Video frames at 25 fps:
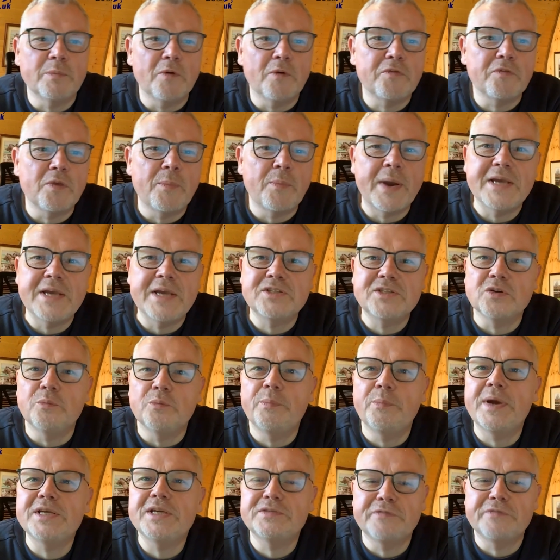off the pace on
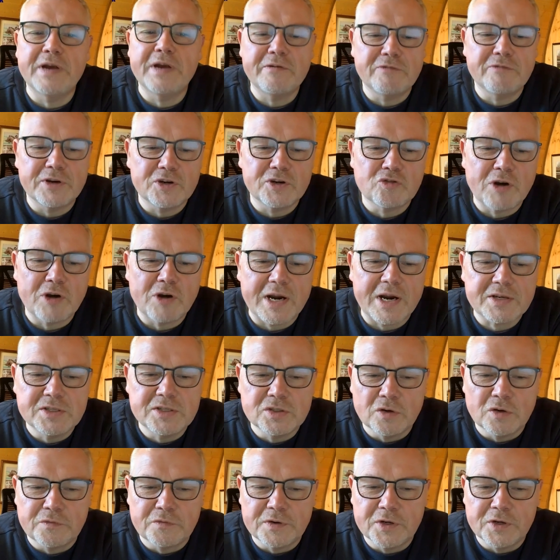pace favouring tracks is
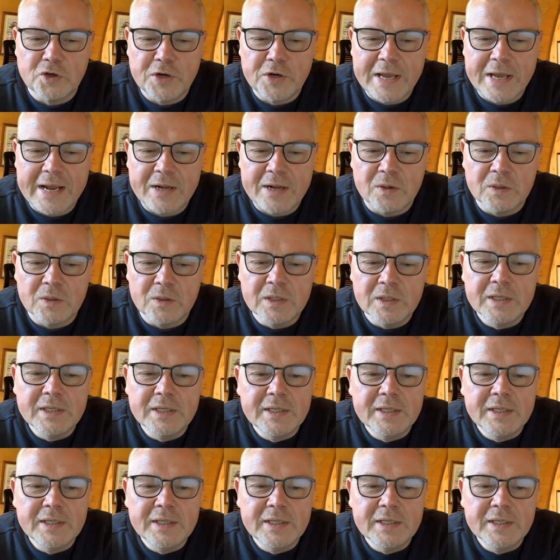often a good angle.